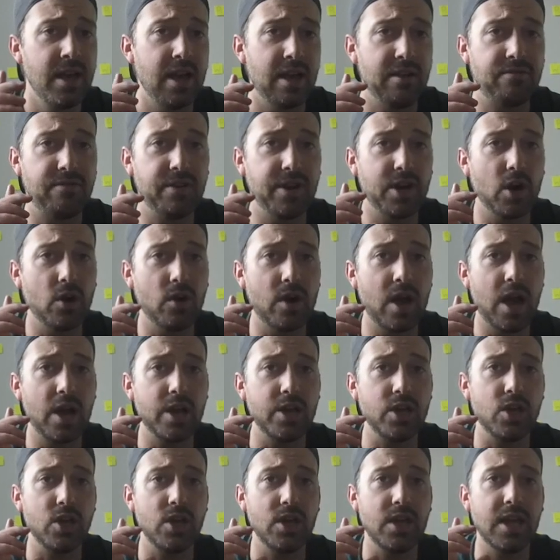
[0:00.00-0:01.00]
and figure out how
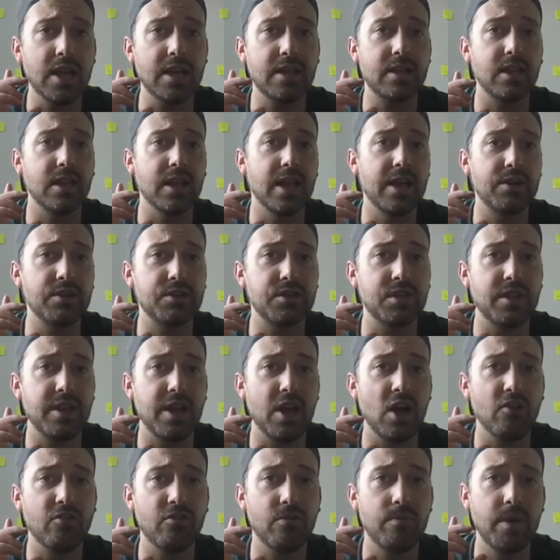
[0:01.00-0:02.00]
you can get the letters of
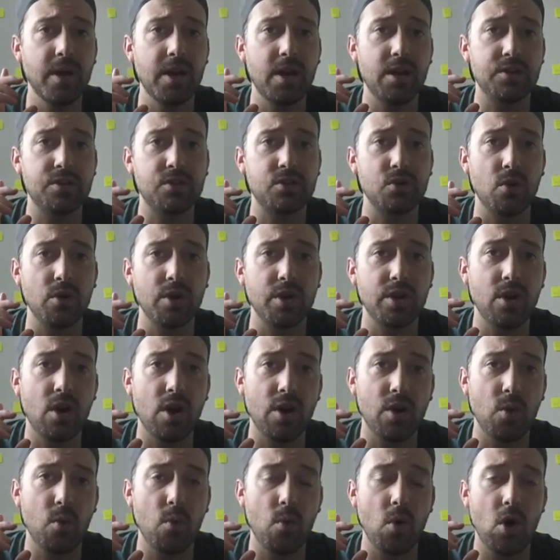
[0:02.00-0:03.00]
the alphabet assorted
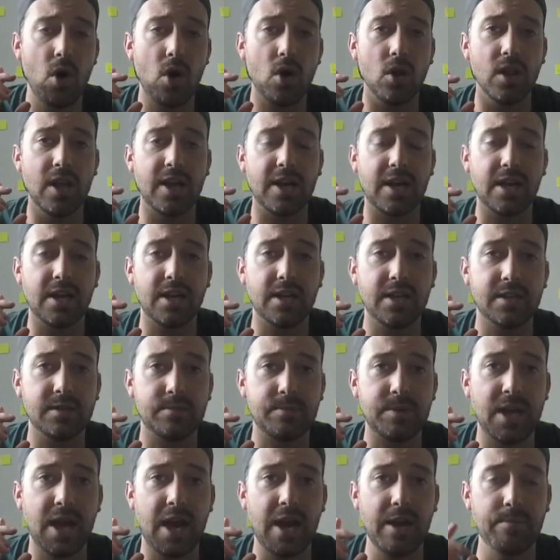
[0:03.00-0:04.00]
on a wall like it is
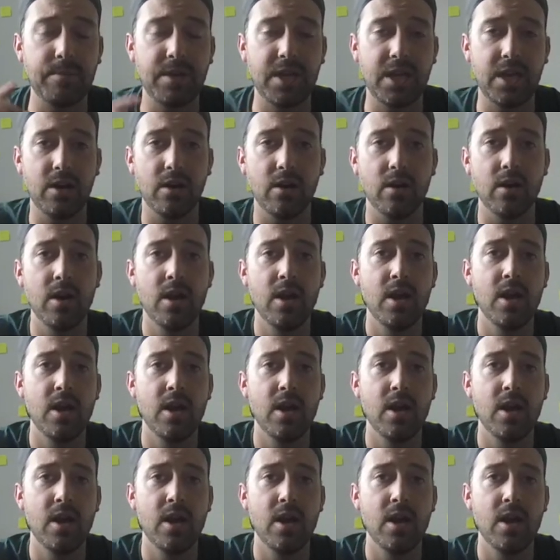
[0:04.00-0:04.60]
behind me here.